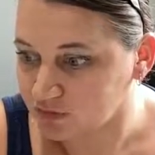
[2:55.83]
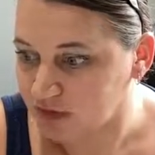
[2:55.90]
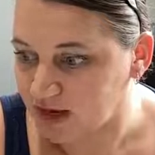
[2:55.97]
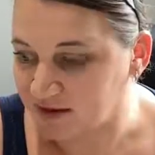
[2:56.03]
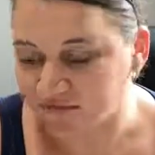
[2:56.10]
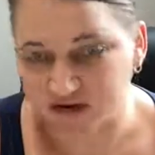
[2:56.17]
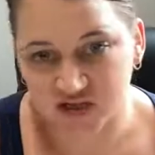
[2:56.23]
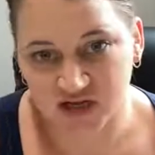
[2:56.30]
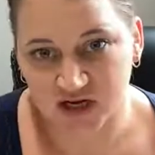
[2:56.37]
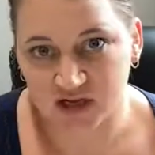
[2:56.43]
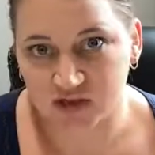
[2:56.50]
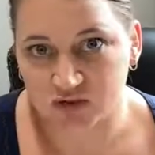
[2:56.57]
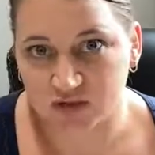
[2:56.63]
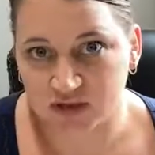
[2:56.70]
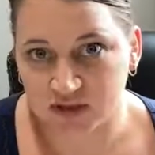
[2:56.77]

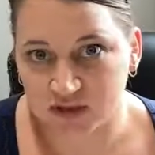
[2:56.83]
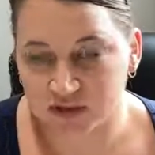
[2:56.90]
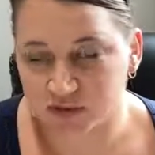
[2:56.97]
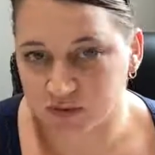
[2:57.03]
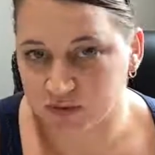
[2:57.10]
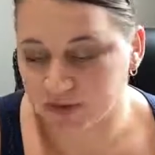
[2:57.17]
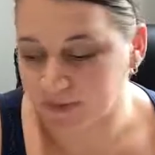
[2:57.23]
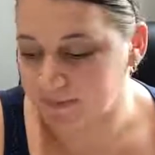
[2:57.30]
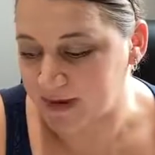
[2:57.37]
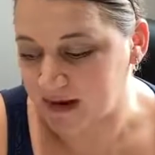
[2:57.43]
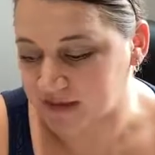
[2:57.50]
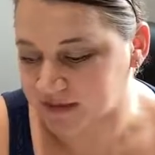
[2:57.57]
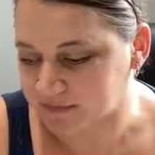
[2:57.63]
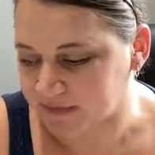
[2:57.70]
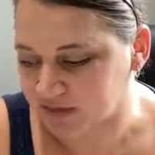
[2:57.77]
FHA, there's only a
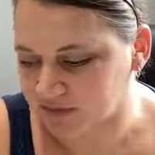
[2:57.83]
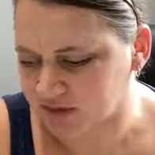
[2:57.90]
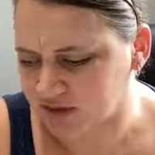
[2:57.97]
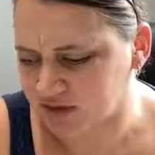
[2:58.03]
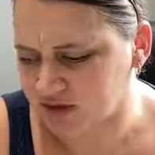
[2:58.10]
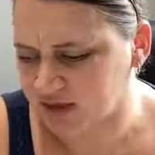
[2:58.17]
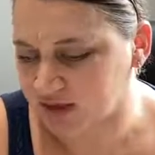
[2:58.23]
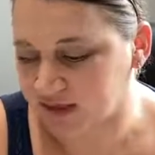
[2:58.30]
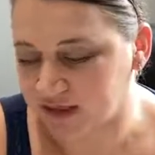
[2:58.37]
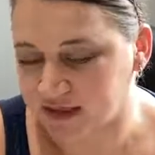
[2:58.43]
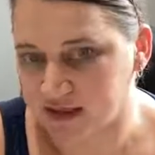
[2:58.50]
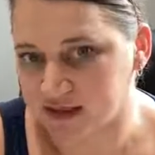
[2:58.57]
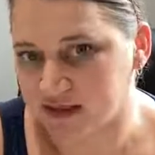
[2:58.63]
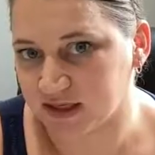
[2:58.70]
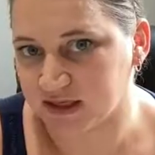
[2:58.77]
max amount that you can get, and
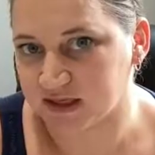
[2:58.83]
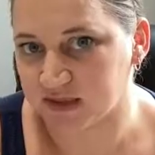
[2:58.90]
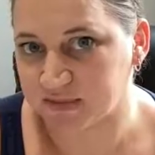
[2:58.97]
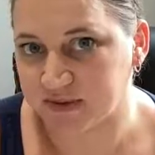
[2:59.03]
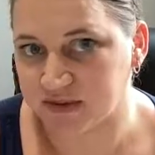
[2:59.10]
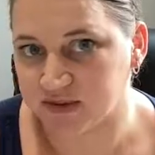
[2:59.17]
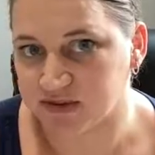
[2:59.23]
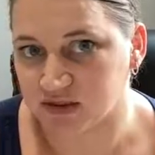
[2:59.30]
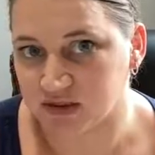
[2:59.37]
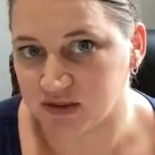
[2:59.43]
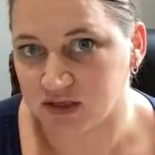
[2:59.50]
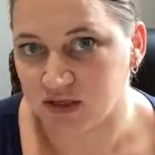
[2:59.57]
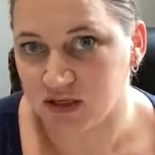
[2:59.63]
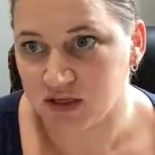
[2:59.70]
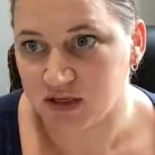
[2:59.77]
it kind of depends on
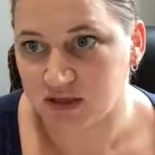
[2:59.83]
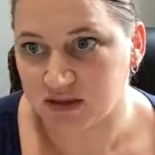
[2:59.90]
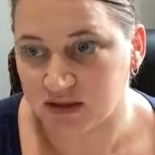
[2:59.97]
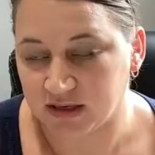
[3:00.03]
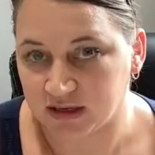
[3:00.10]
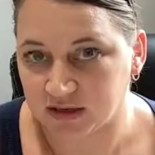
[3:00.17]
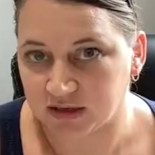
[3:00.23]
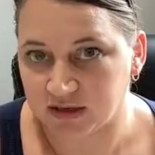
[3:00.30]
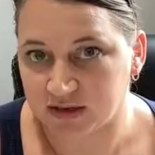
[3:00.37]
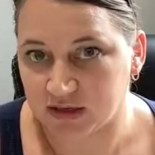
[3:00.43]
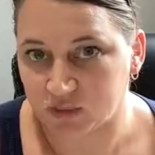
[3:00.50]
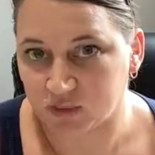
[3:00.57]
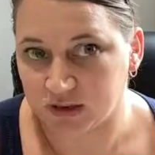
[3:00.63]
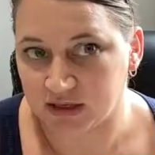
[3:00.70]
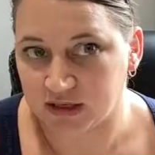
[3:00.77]
the area that
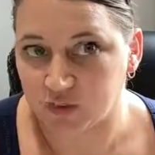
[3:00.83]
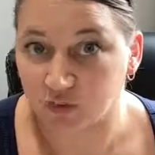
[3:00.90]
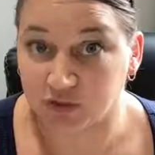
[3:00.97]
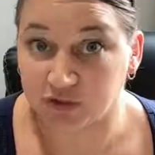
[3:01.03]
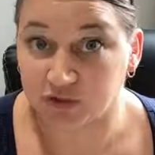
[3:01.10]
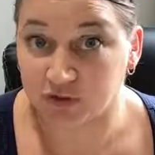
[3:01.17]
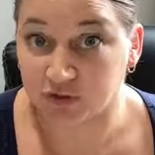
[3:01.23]
we're in and where you're